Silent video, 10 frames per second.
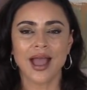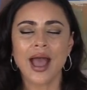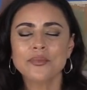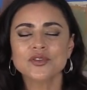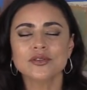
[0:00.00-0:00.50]

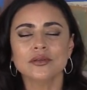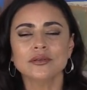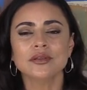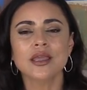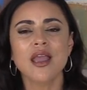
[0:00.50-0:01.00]

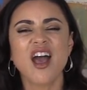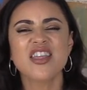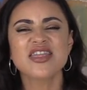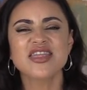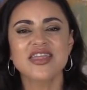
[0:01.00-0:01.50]
Absolutely
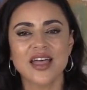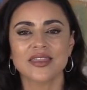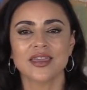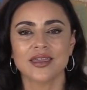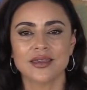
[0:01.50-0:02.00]

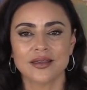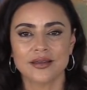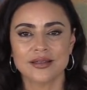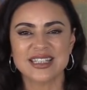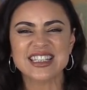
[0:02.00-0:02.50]
nothing.
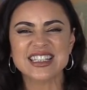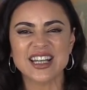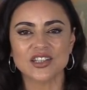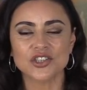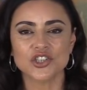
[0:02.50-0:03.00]

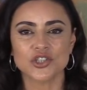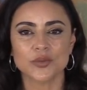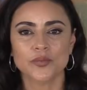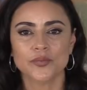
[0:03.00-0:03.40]
Zilch.